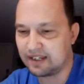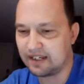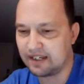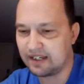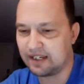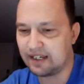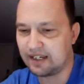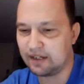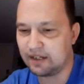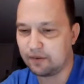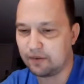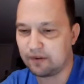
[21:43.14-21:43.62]

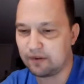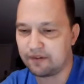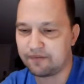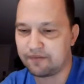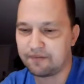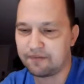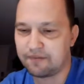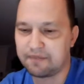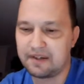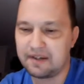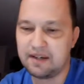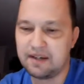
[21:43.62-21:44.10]
Okay, away
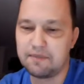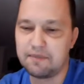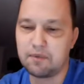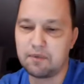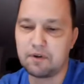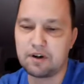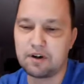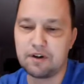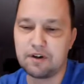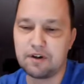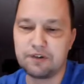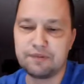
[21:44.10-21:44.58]
from
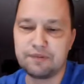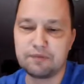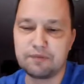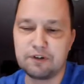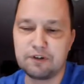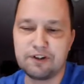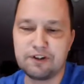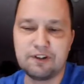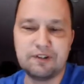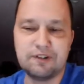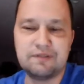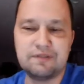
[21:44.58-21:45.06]
keyboard goes
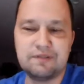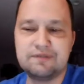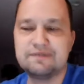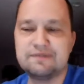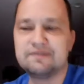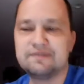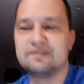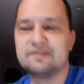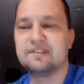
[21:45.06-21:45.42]
Myrtle.